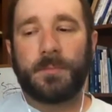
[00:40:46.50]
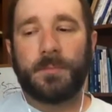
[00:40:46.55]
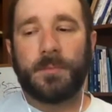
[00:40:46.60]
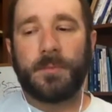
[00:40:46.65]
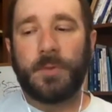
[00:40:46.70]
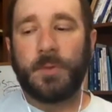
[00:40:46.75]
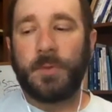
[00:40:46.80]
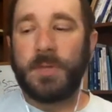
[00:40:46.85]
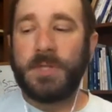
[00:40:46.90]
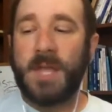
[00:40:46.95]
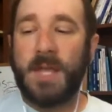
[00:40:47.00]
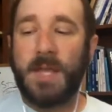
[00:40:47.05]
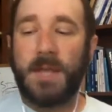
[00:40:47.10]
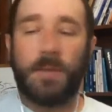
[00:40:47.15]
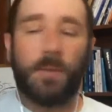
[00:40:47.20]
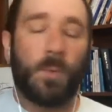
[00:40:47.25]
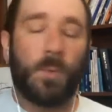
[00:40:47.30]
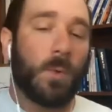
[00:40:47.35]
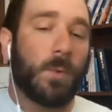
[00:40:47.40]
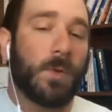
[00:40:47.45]
you could
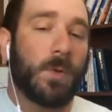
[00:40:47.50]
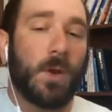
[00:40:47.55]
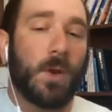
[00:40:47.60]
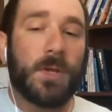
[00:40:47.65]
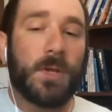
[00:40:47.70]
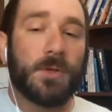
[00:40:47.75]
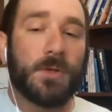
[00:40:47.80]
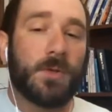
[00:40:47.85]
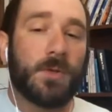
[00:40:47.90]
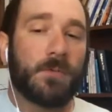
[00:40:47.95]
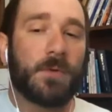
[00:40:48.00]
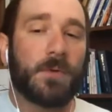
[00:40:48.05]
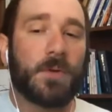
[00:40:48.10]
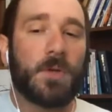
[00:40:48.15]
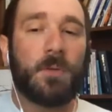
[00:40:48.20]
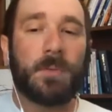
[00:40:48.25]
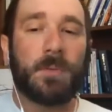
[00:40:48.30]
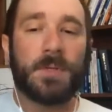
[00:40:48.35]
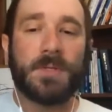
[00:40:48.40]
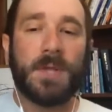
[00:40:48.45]
take. Well, we know we can do that for
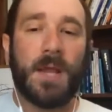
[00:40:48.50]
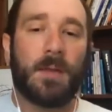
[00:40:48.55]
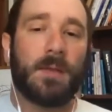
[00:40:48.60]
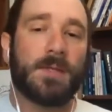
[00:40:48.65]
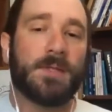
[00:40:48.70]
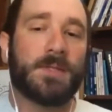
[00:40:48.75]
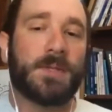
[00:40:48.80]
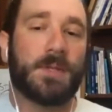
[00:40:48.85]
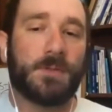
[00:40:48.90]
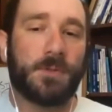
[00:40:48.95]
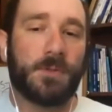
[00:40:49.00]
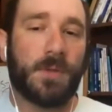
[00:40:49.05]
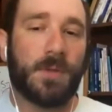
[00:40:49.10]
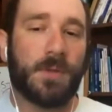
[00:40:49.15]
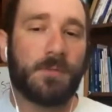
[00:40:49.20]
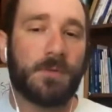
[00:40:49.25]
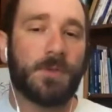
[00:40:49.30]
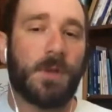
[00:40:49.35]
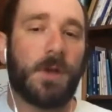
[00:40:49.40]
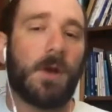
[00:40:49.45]
humans. Now let's do
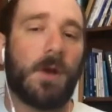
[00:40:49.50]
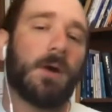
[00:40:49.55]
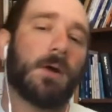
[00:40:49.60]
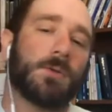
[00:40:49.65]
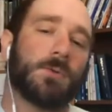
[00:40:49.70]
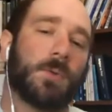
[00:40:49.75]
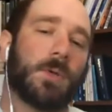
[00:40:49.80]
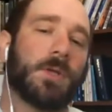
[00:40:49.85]
that for dogs.